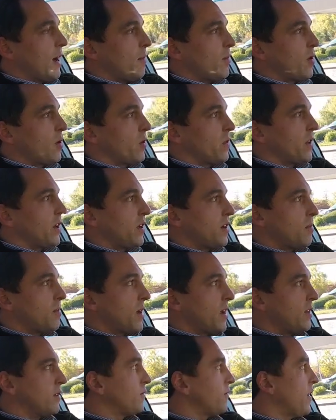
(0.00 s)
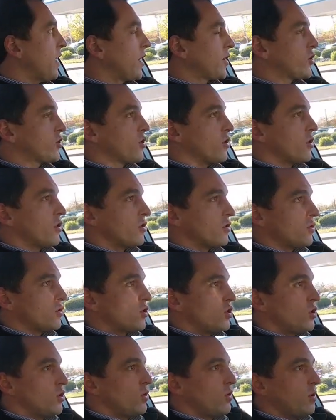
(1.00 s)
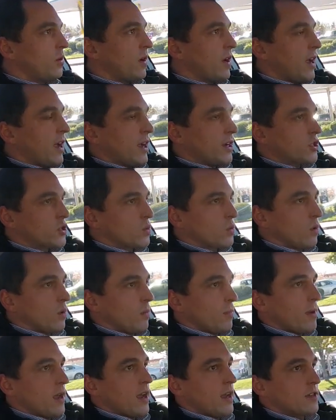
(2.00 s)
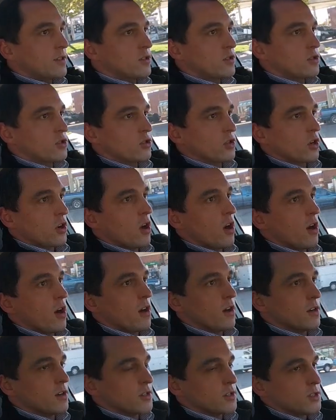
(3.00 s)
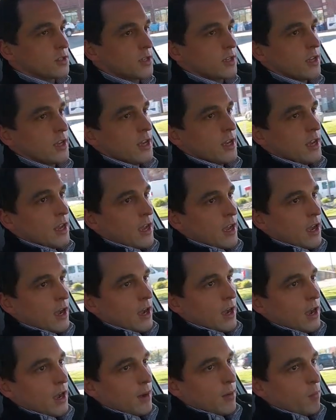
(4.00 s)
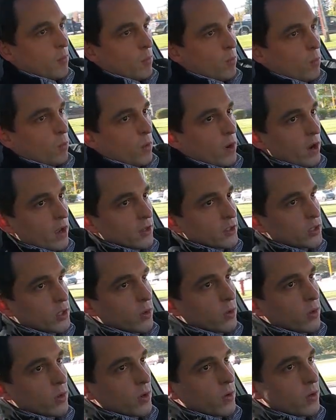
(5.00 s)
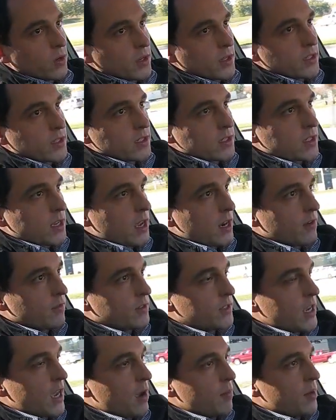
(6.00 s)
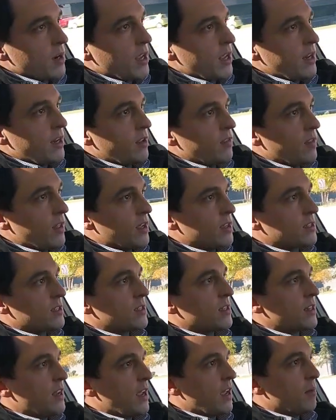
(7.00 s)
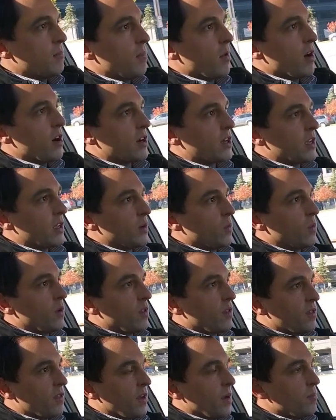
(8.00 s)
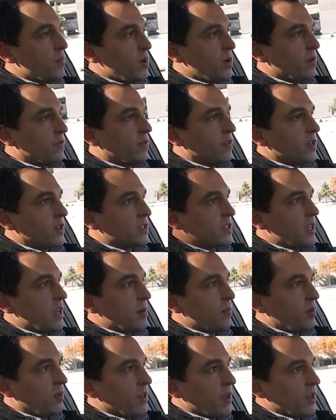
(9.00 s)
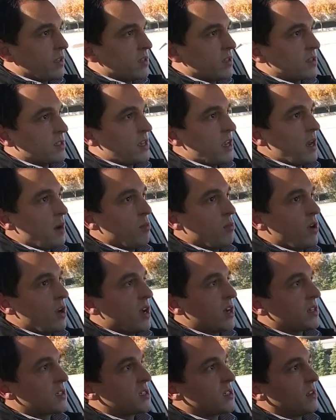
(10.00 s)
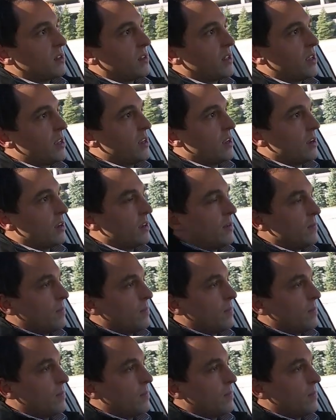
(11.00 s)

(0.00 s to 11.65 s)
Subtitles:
They're only going to manufacture 2 actual passenger cars While Toyota is kind of dominating that sedan market with a beautiful example like this Camry XLE.